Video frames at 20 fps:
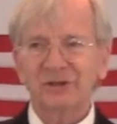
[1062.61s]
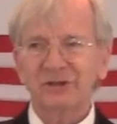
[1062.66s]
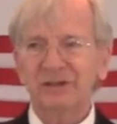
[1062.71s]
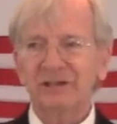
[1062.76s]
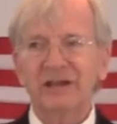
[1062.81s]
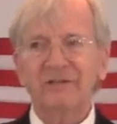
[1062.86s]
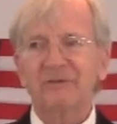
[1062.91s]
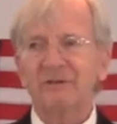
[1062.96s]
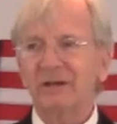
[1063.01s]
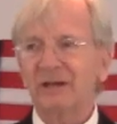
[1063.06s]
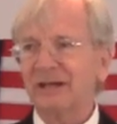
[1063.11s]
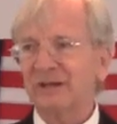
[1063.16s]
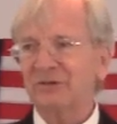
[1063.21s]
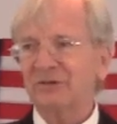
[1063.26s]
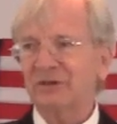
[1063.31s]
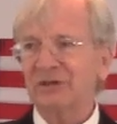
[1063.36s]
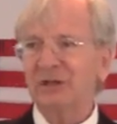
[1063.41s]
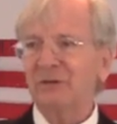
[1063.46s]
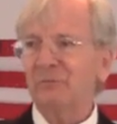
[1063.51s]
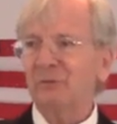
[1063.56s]
never
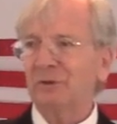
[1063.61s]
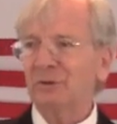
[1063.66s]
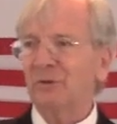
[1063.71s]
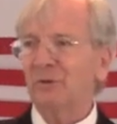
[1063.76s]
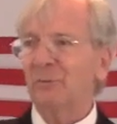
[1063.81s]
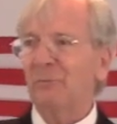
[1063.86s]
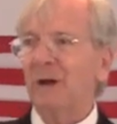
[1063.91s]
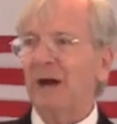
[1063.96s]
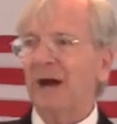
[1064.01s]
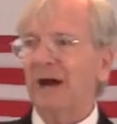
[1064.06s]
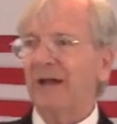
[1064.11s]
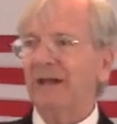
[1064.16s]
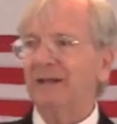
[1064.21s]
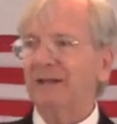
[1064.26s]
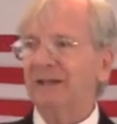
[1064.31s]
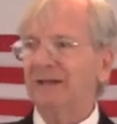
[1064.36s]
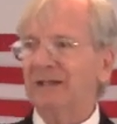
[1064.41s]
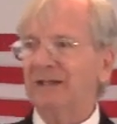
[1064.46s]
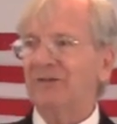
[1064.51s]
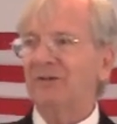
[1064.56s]
lets anyone go by
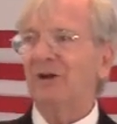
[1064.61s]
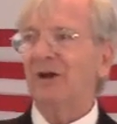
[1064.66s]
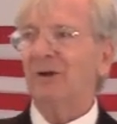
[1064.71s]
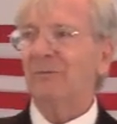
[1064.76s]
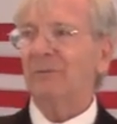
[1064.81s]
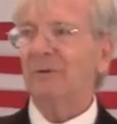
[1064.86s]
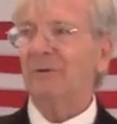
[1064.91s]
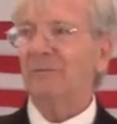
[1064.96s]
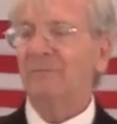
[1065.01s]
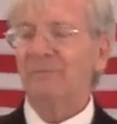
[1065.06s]
that needs help.